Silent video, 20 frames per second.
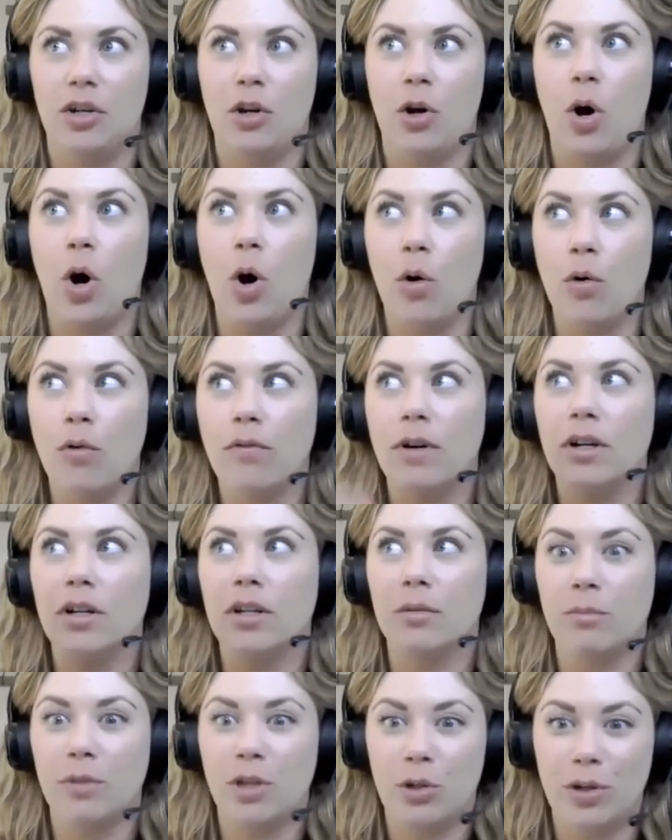over
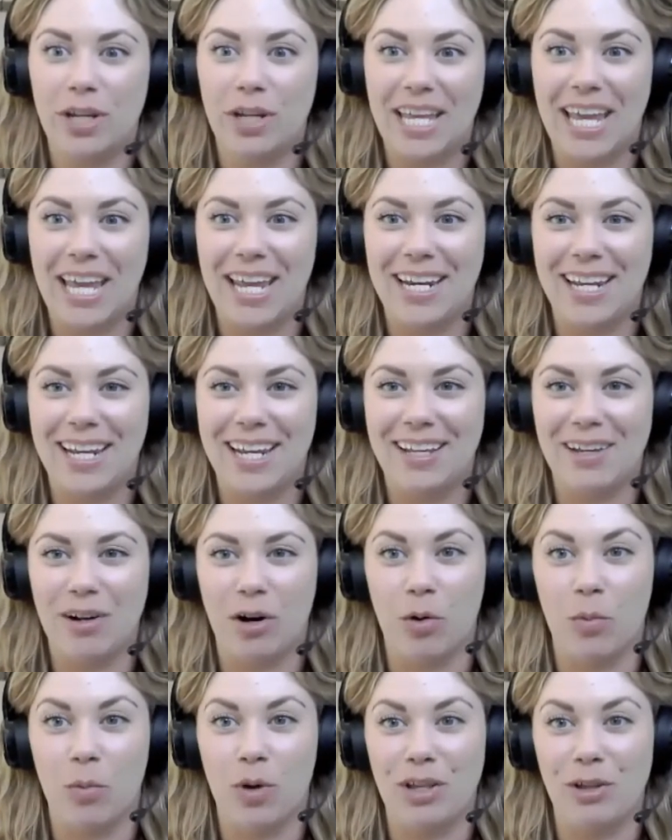communicating,
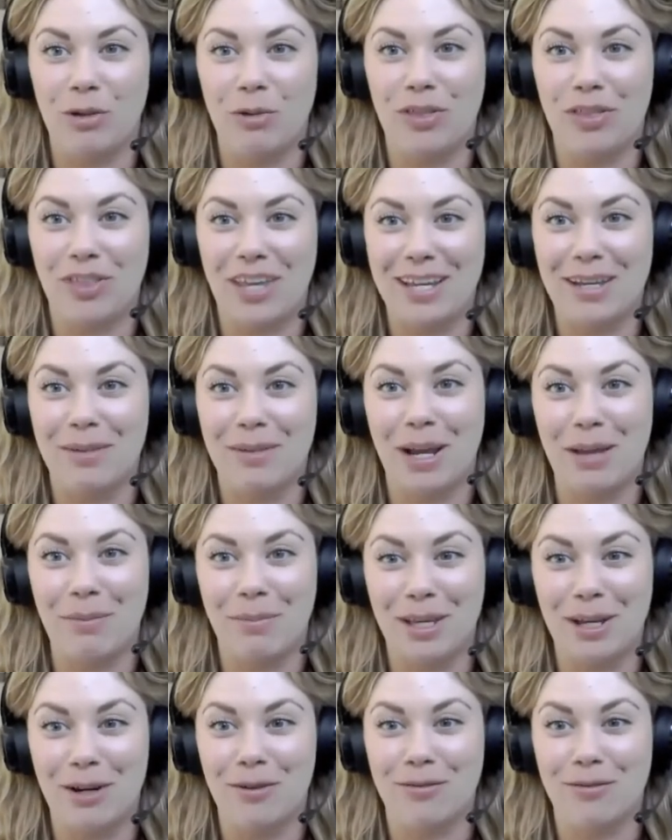or what you think might
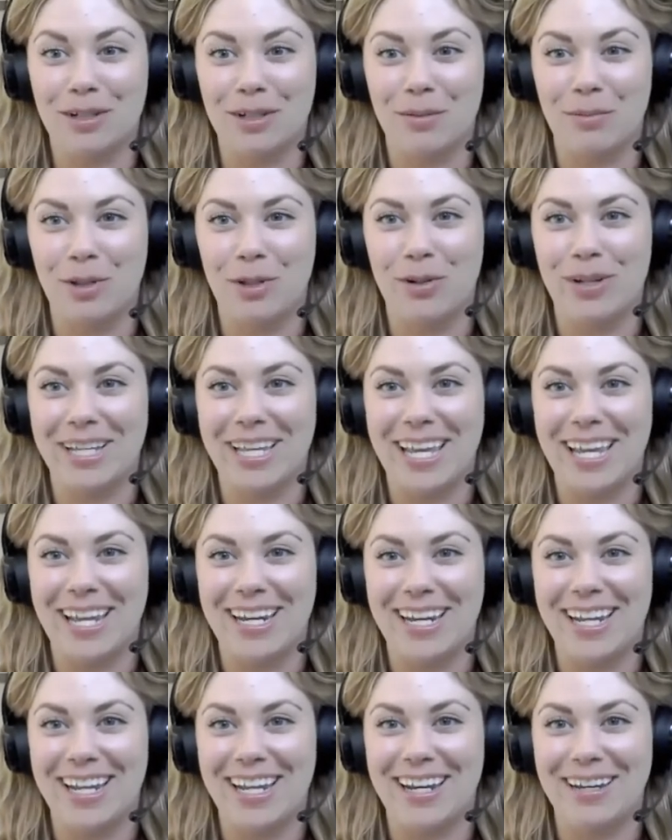be over
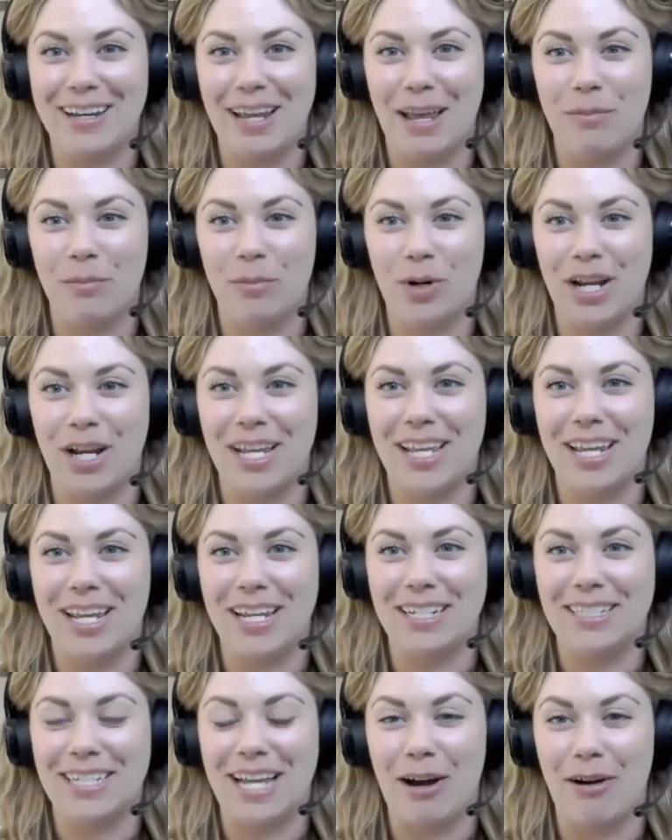communicating, and breaking
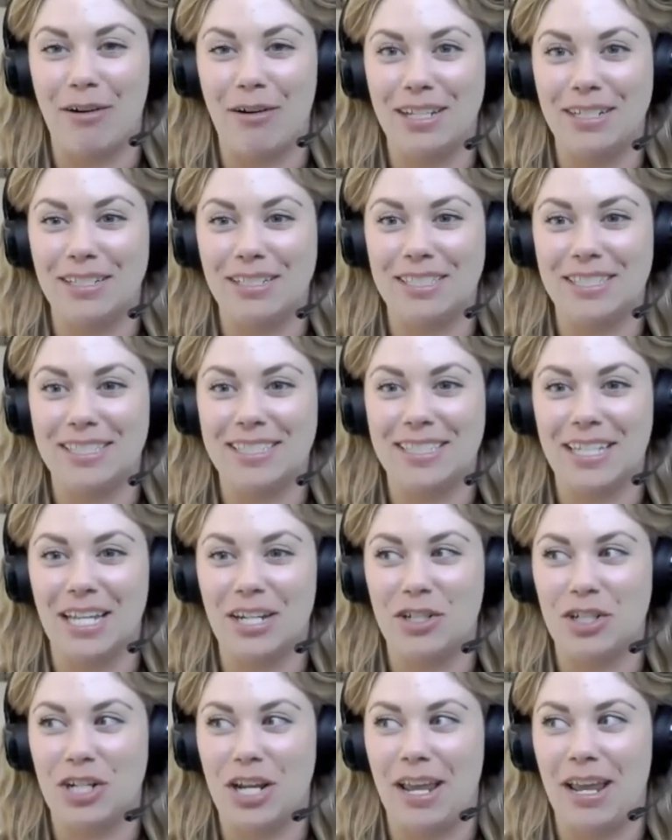it down into
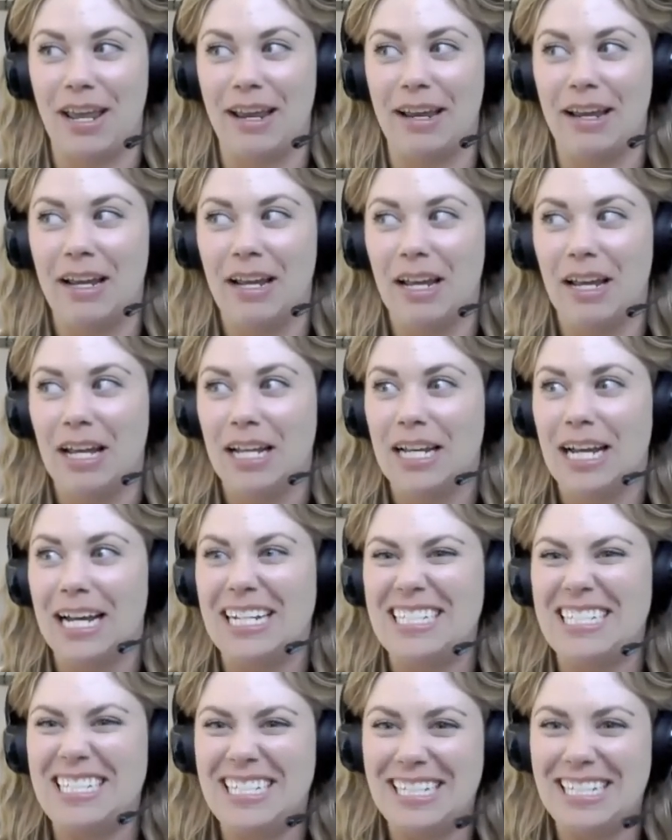such a
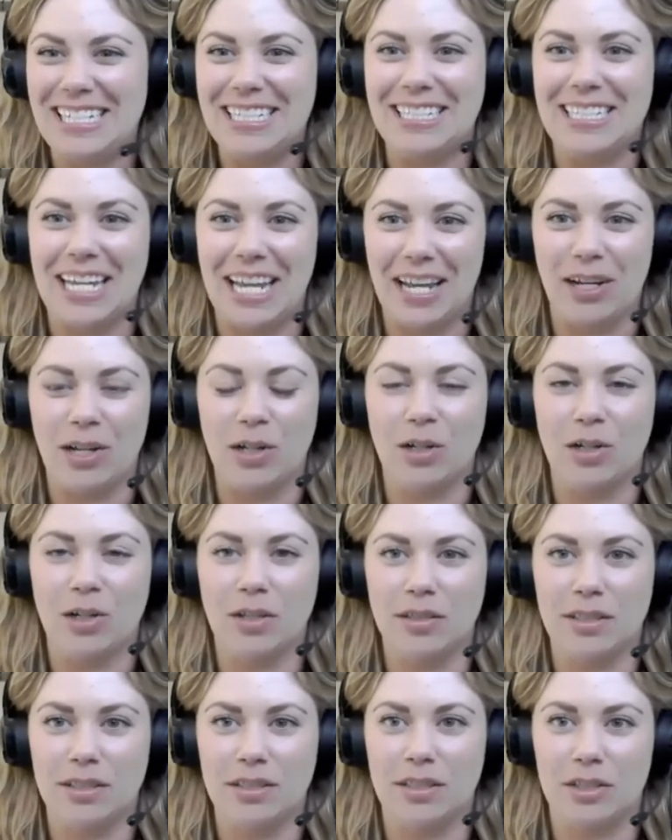
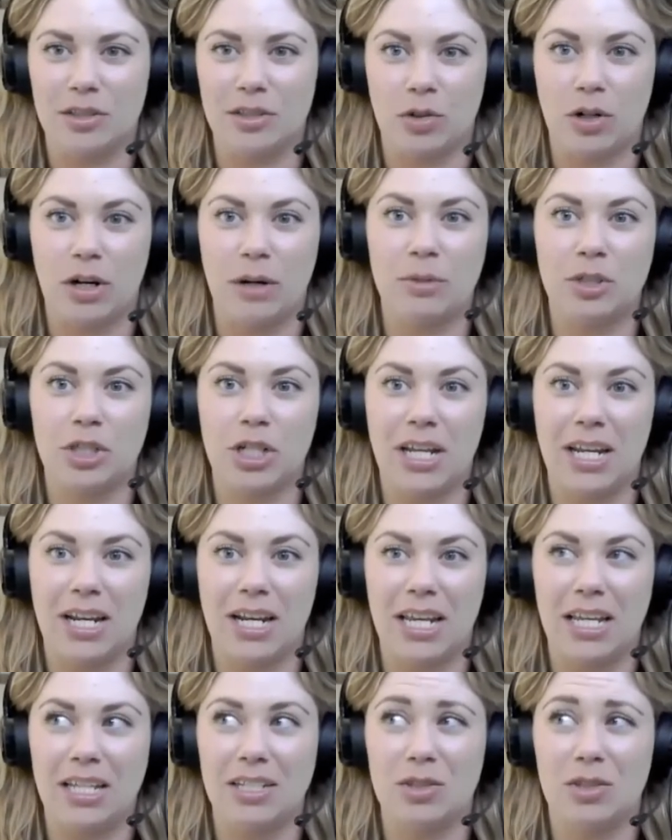detailed
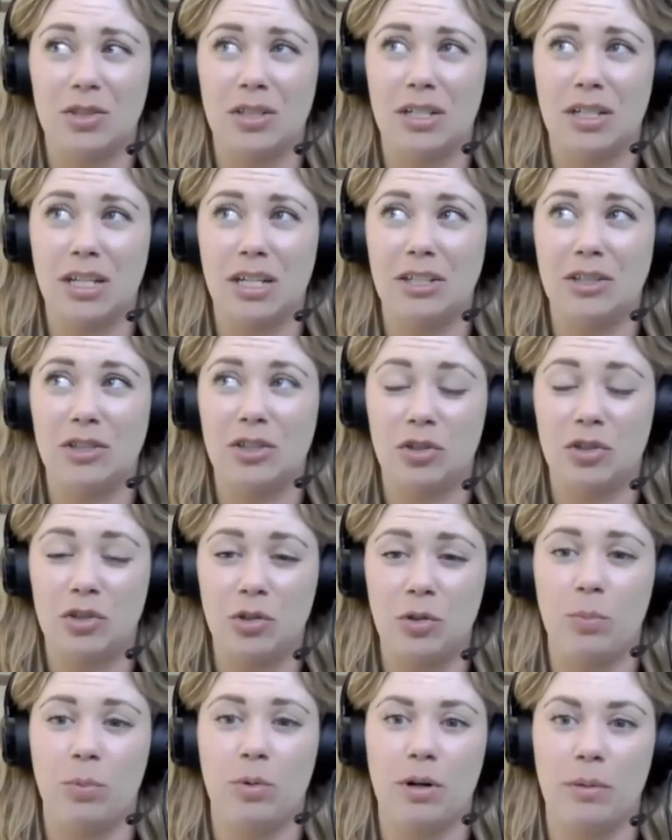description is
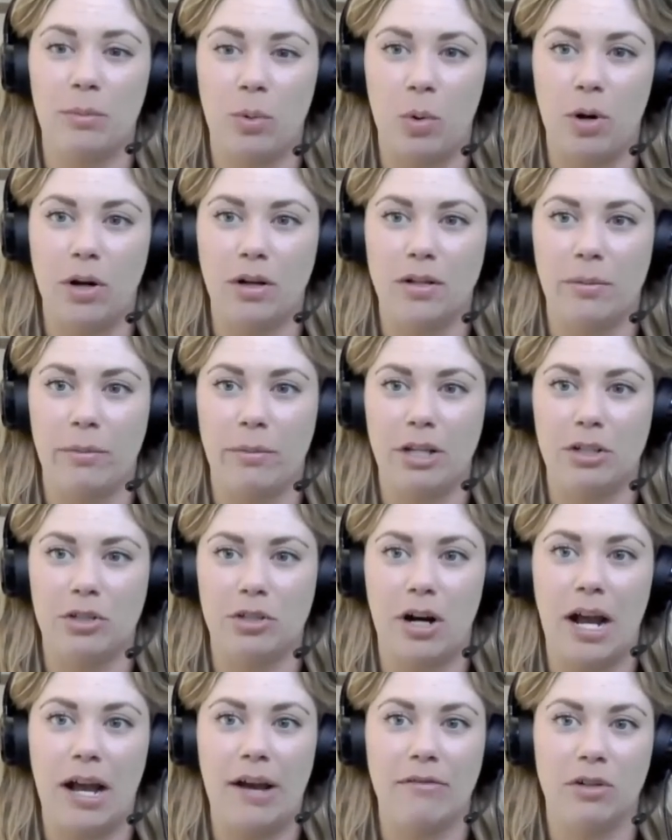super important to make
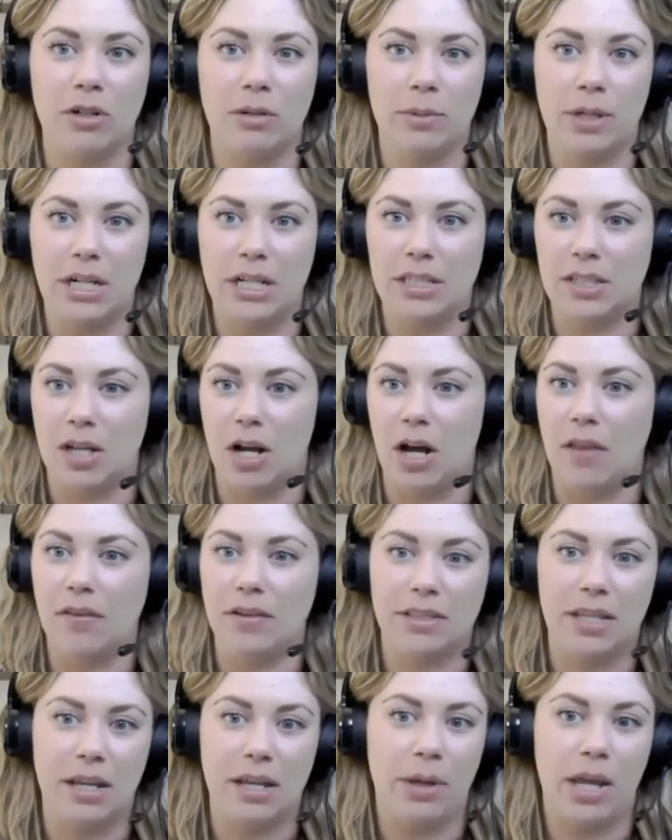sure everybody's on
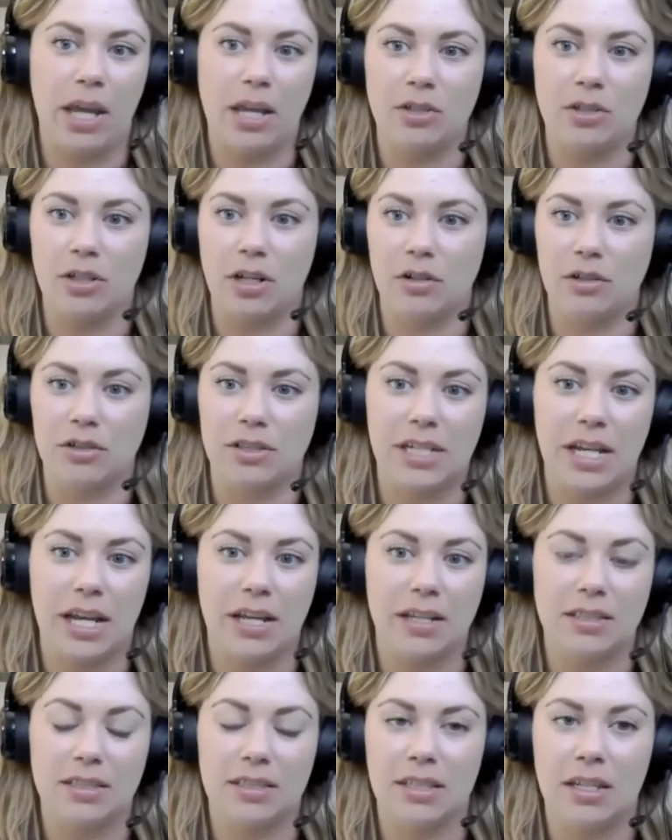the same page and
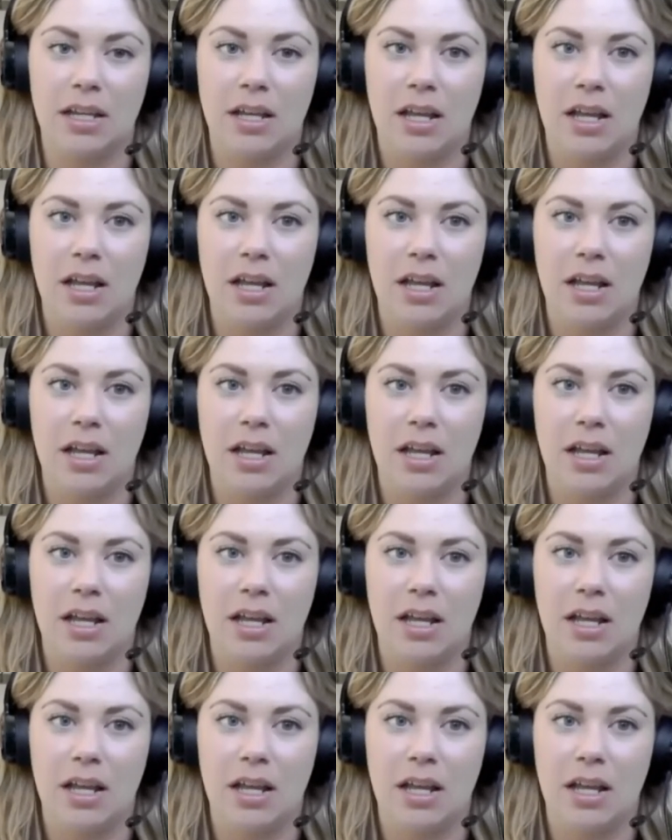understands.